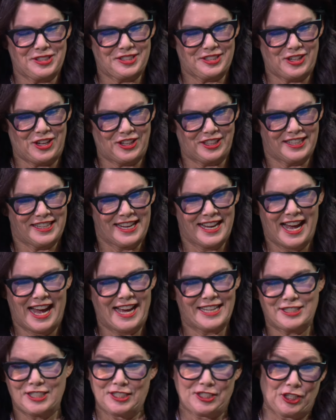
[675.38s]
all.
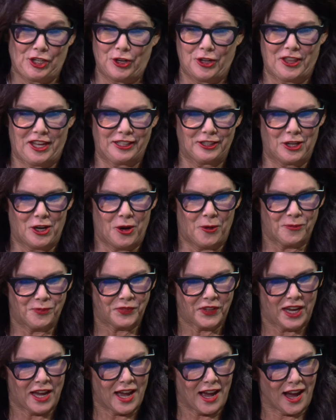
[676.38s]
It doesn't go that low.
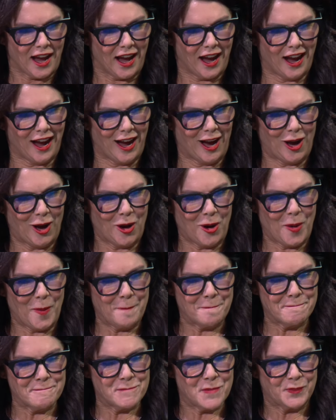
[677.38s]

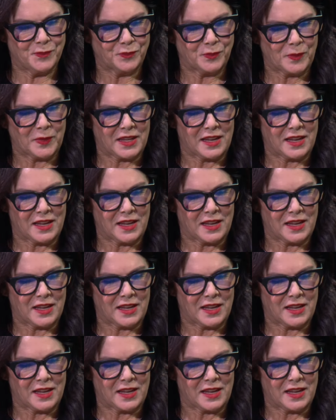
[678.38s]
I